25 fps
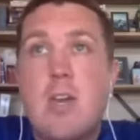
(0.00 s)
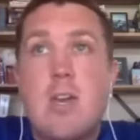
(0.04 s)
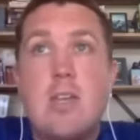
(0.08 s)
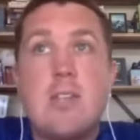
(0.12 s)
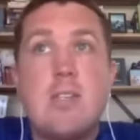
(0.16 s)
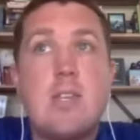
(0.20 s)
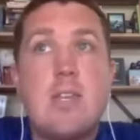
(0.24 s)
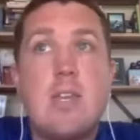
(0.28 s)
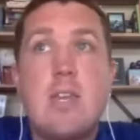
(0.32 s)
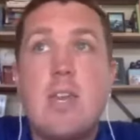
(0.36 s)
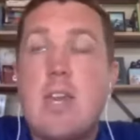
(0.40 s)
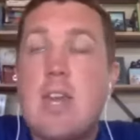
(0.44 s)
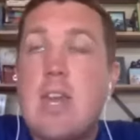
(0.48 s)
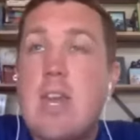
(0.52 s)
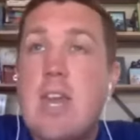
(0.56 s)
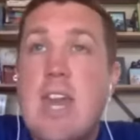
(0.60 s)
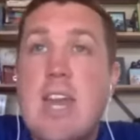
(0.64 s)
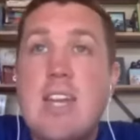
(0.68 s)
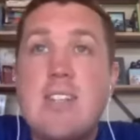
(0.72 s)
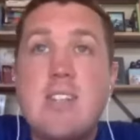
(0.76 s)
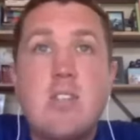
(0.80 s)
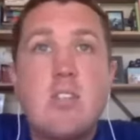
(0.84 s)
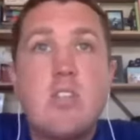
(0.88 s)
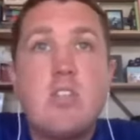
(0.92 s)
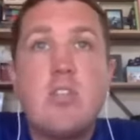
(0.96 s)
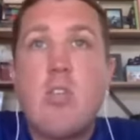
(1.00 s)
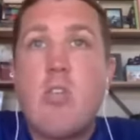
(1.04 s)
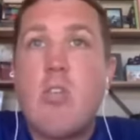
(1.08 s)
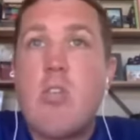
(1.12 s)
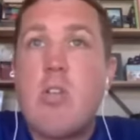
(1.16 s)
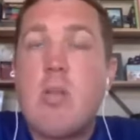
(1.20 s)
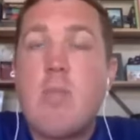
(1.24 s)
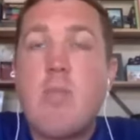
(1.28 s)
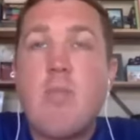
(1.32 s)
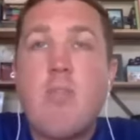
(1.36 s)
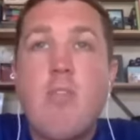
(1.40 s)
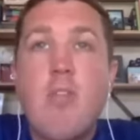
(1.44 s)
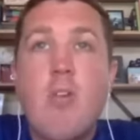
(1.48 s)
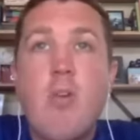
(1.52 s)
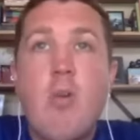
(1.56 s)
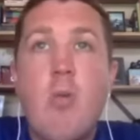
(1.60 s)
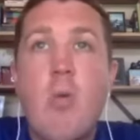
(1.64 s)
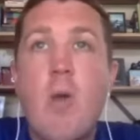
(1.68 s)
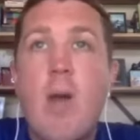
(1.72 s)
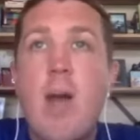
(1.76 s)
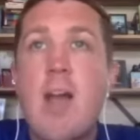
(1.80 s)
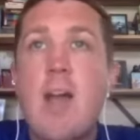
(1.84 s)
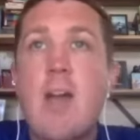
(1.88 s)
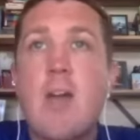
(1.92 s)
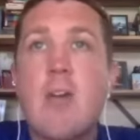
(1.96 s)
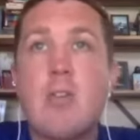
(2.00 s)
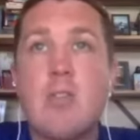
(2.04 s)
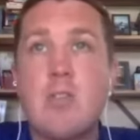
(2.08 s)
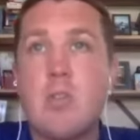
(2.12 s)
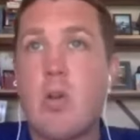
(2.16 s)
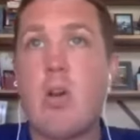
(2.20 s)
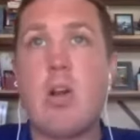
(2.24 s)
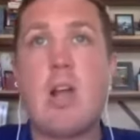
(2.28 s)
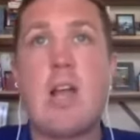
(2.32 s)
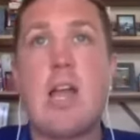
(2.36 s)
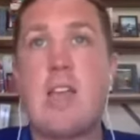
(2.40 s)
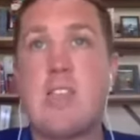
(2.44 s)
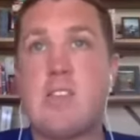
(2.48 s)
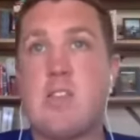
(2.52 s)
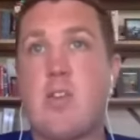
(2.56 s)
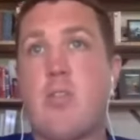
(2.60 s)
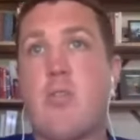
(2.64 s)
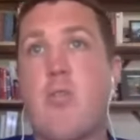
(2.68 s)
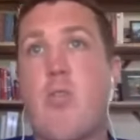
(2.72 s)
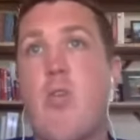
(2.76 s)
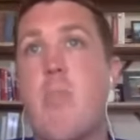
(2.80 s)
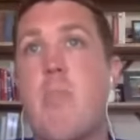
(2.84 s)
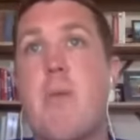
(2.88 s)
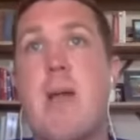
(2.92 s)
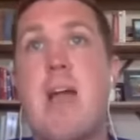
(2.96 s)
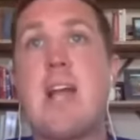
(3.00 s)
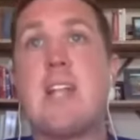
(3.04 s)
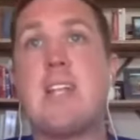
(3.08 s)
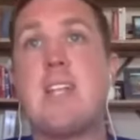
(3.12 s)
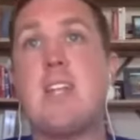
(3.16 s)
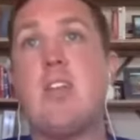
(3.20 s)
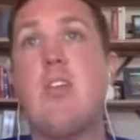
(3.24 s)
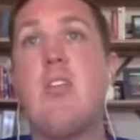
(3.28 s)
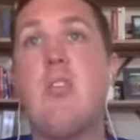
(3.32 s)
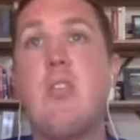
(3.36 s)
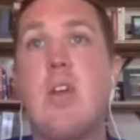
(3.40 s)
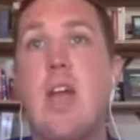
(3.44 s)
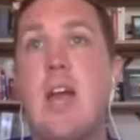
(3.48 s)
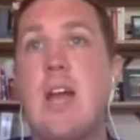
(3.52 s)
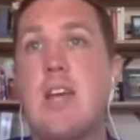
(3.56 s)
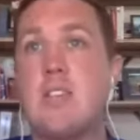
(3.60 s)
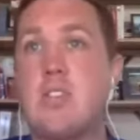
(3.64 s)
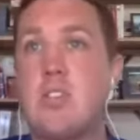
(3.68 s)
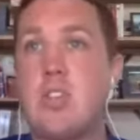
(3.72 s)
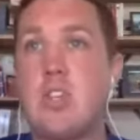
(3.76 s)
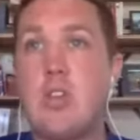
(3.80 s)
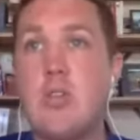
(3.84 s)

he hasn't started him for a while. So I guess I'll throw it back to you guys.